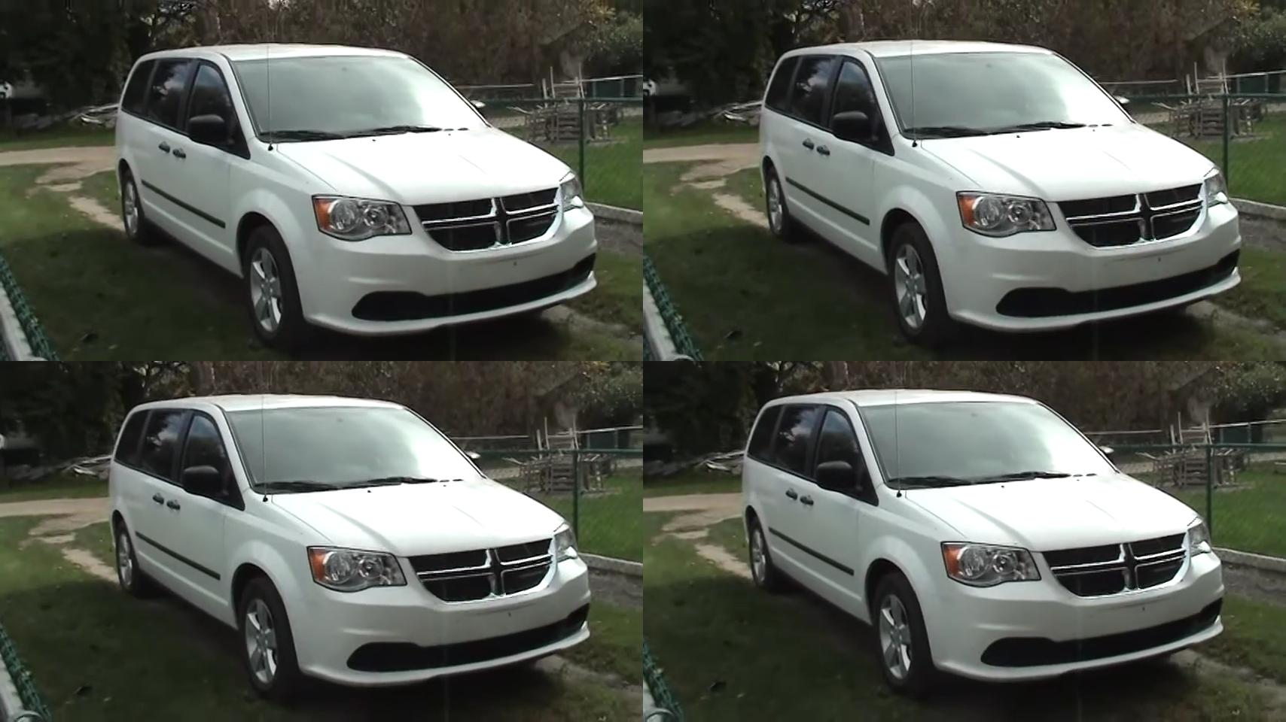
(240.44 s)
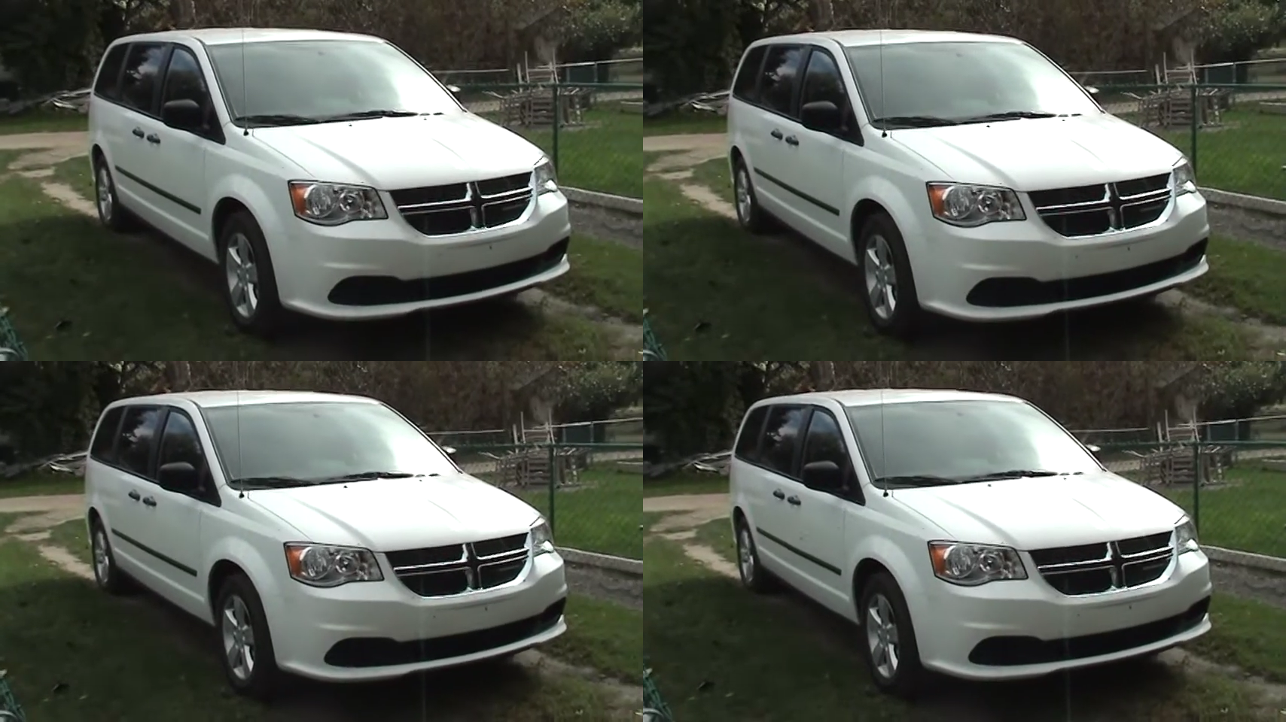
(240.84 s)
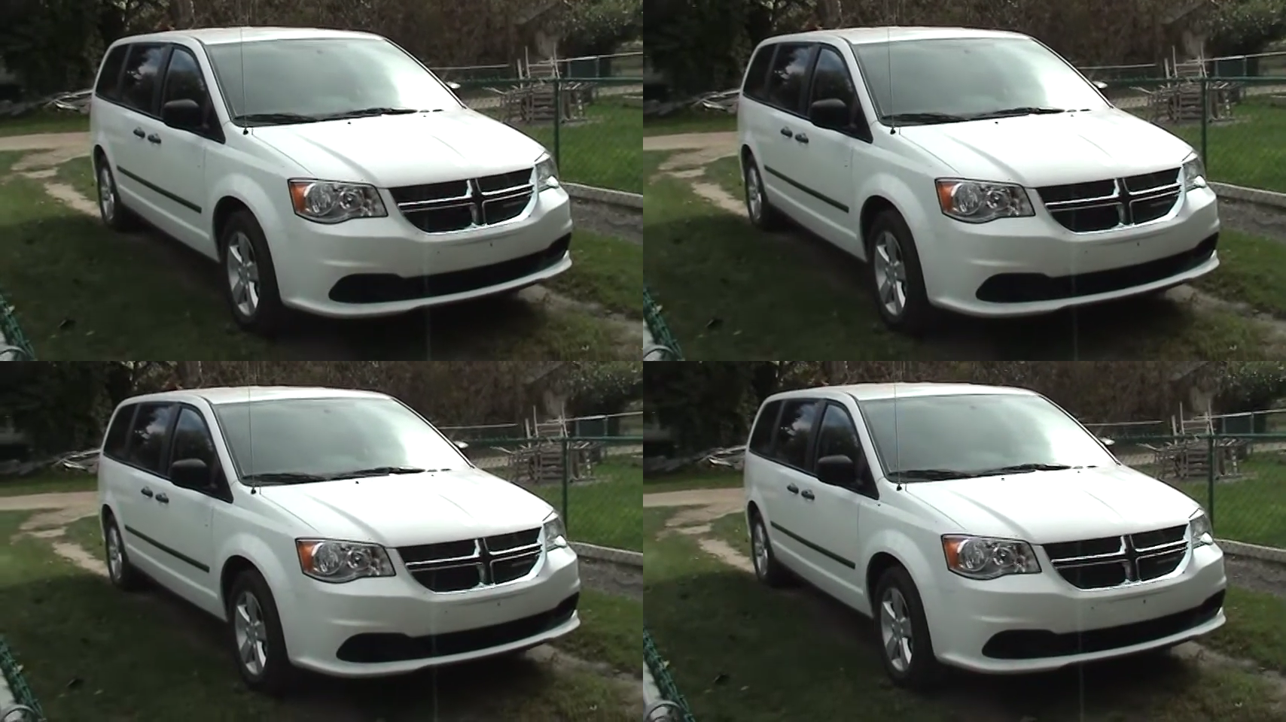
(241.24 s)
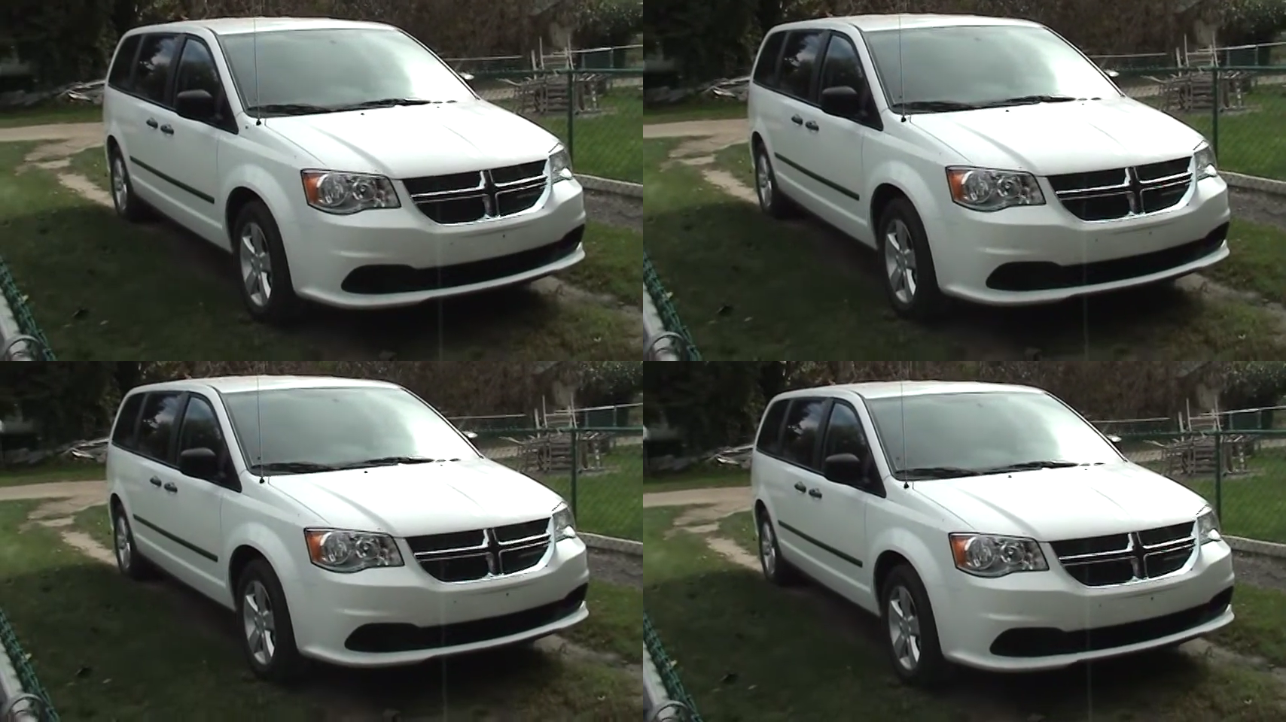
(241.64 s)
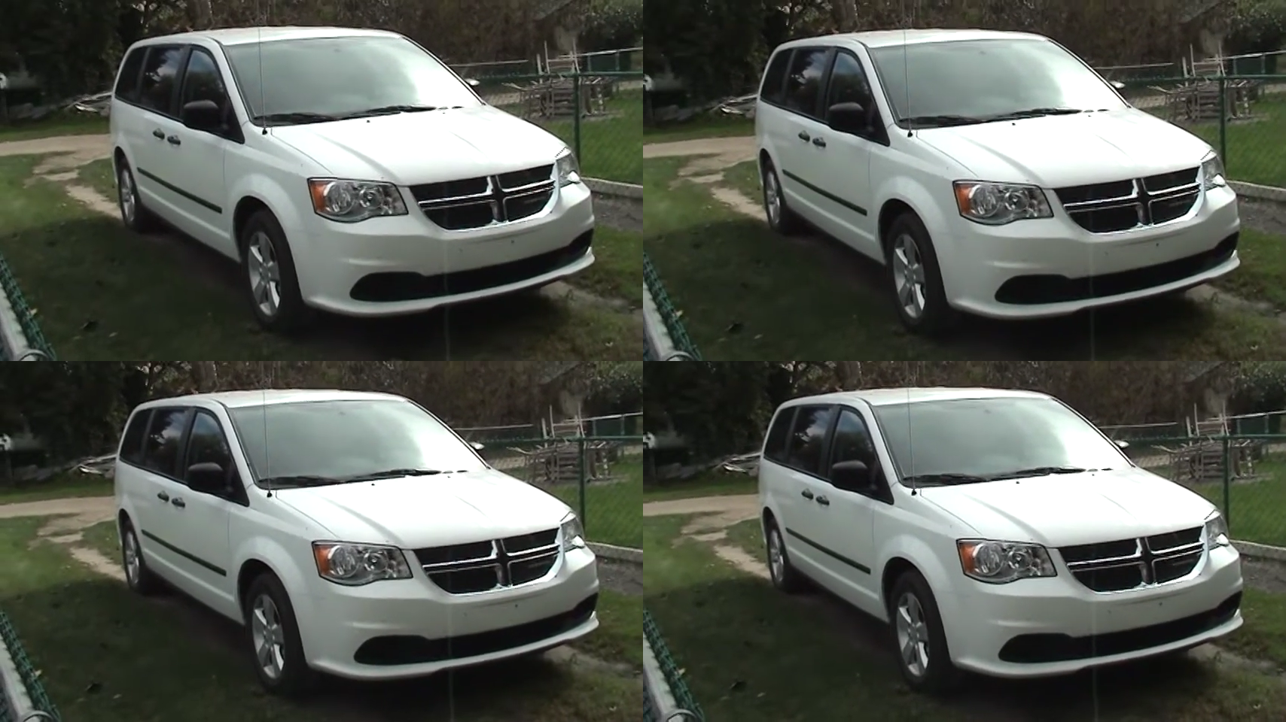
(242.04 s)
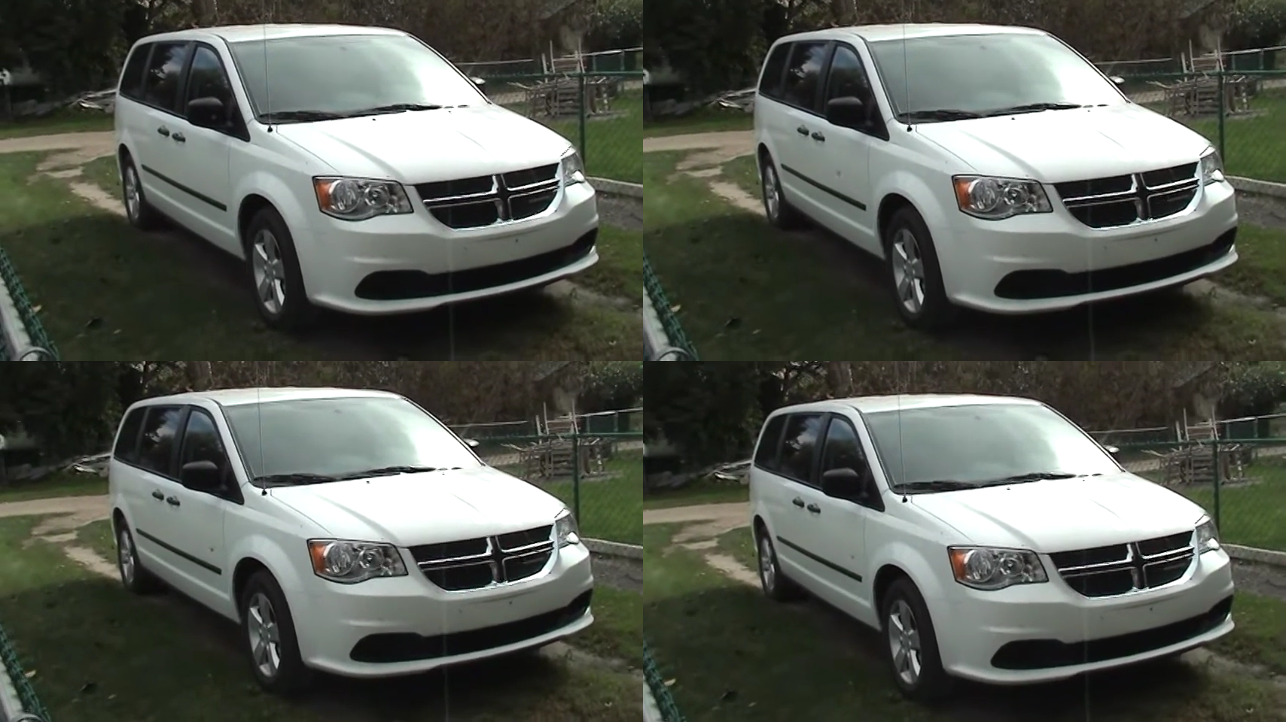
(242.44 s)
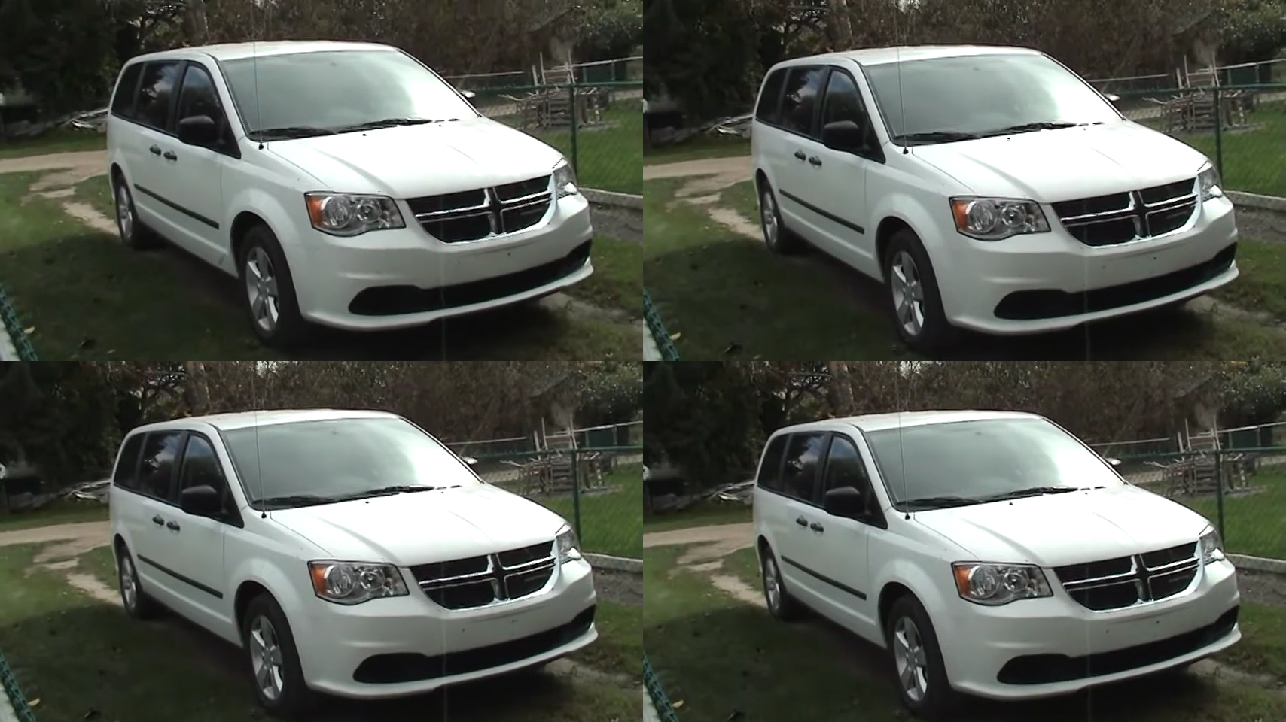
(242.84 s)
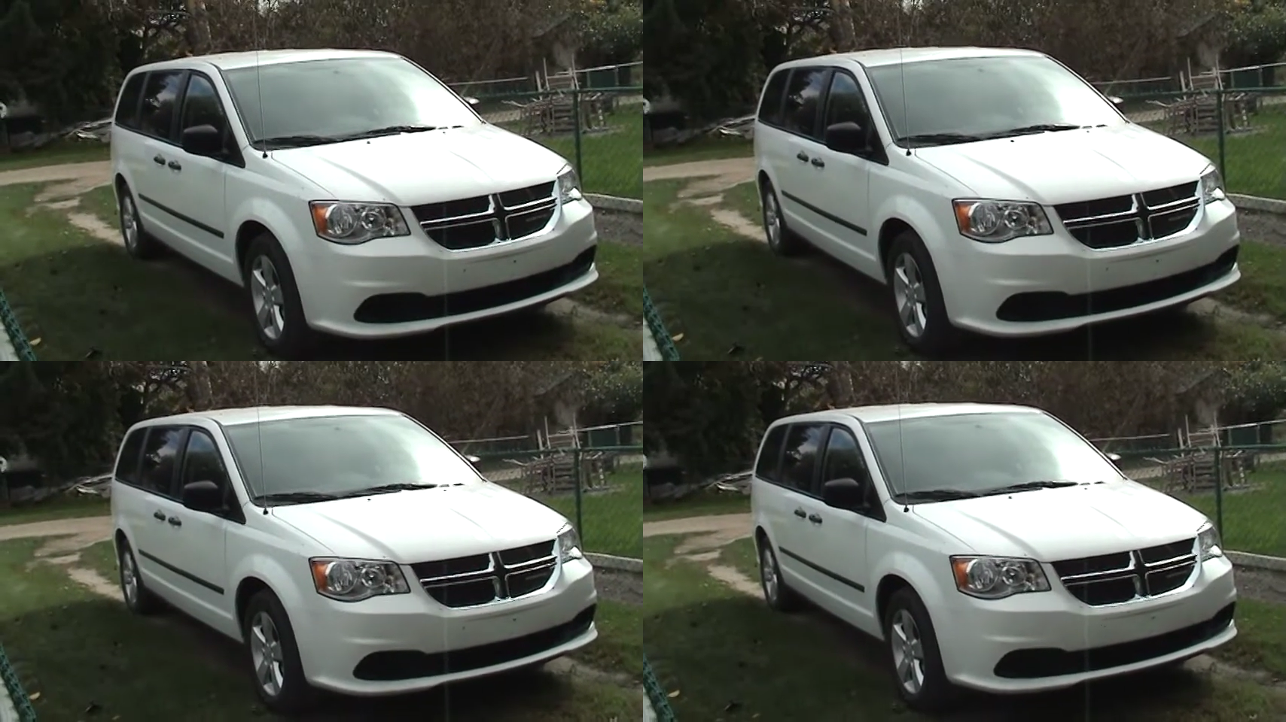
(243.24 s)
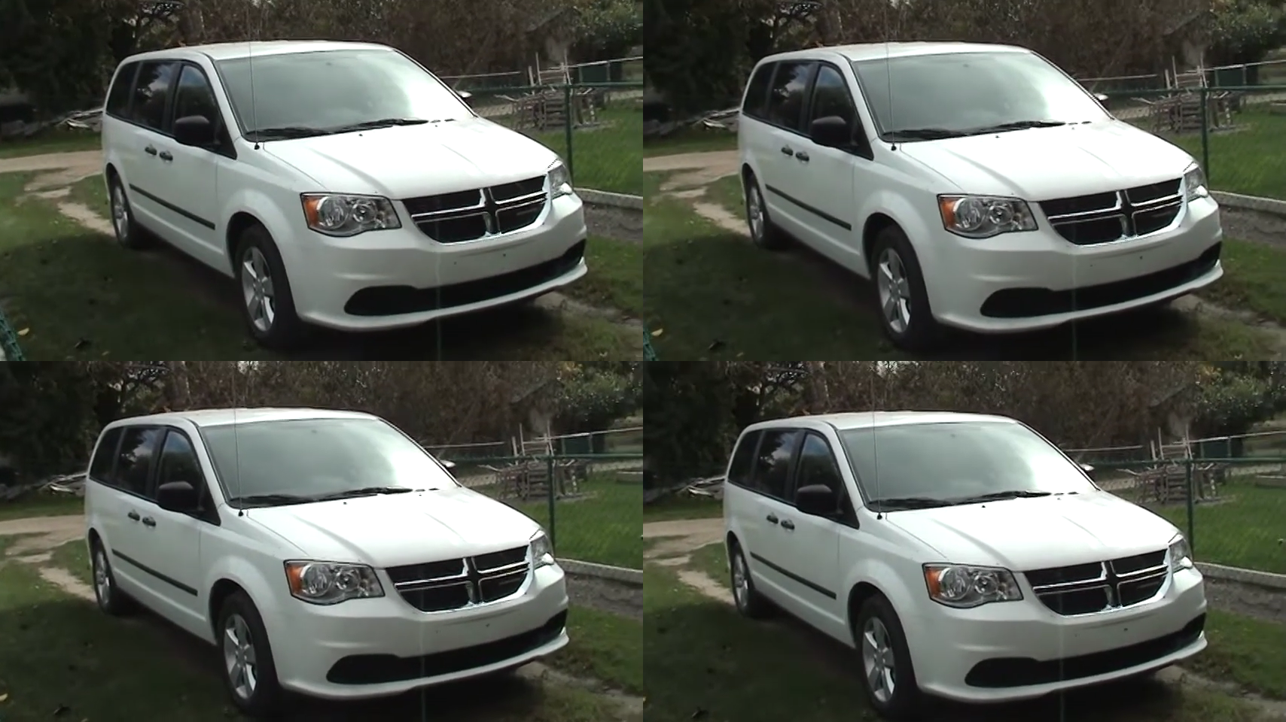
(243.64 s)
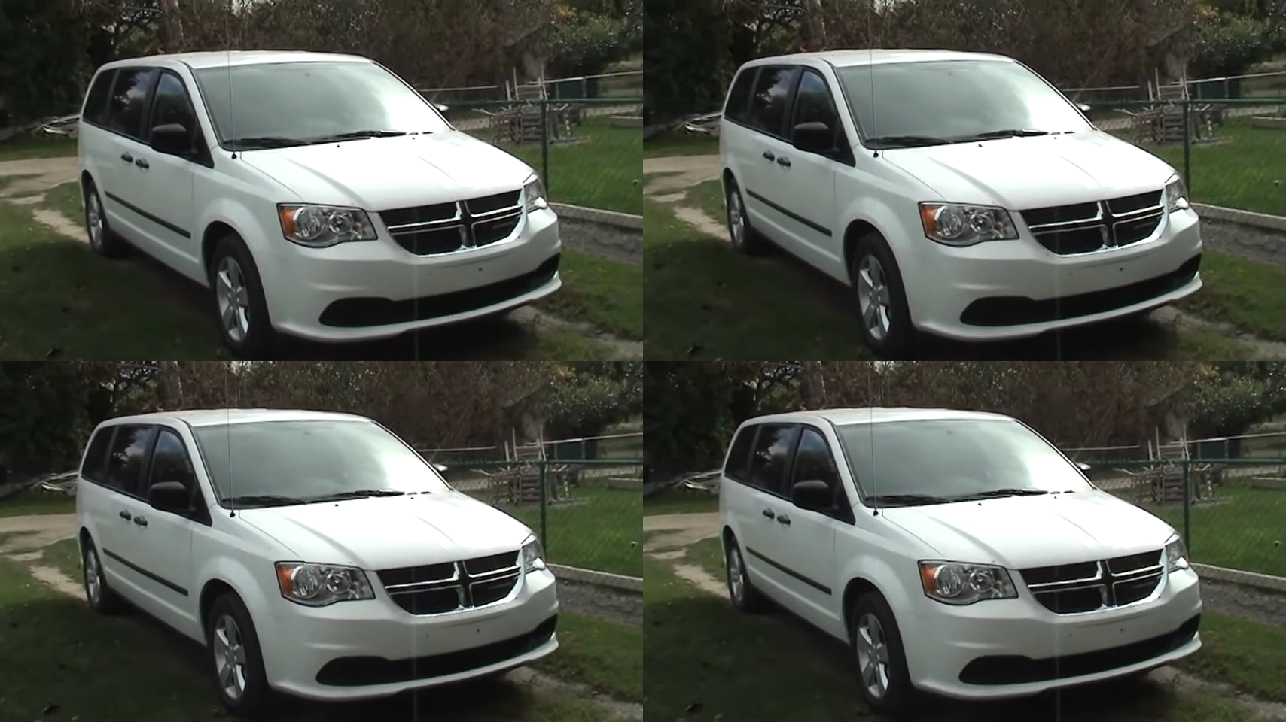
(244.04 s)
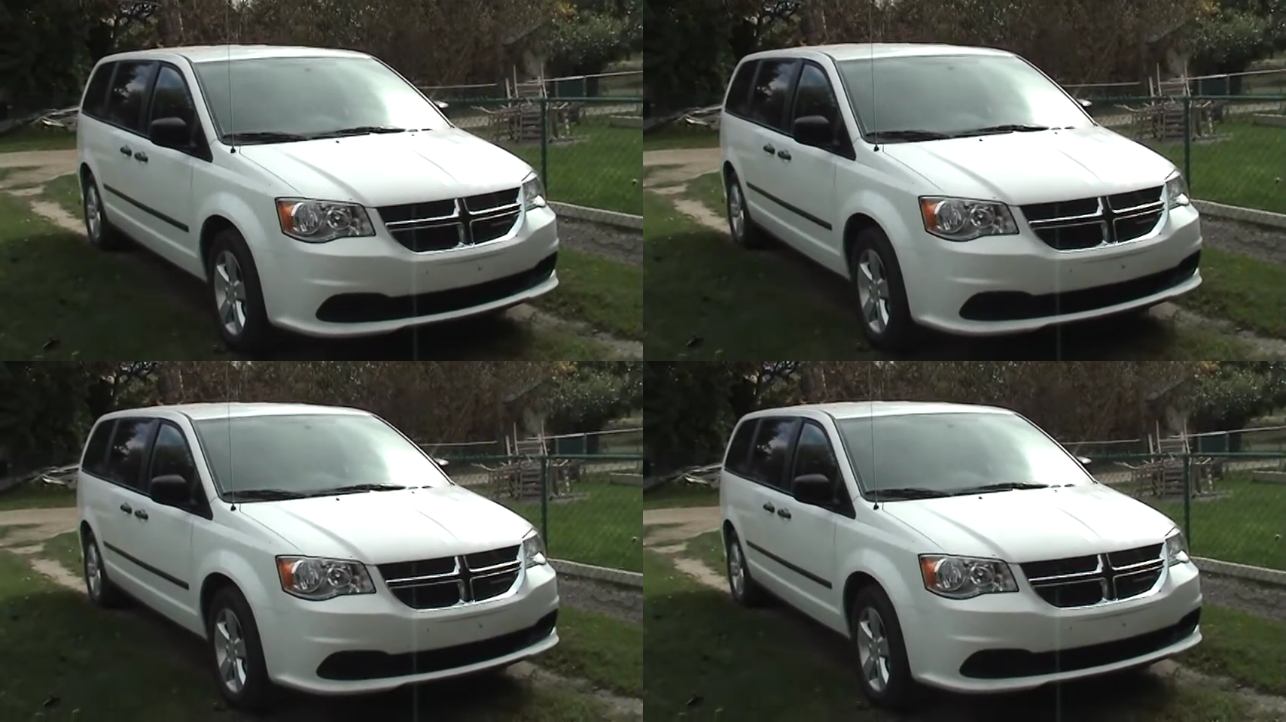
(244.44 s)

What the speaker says: [unreadable: no face in view]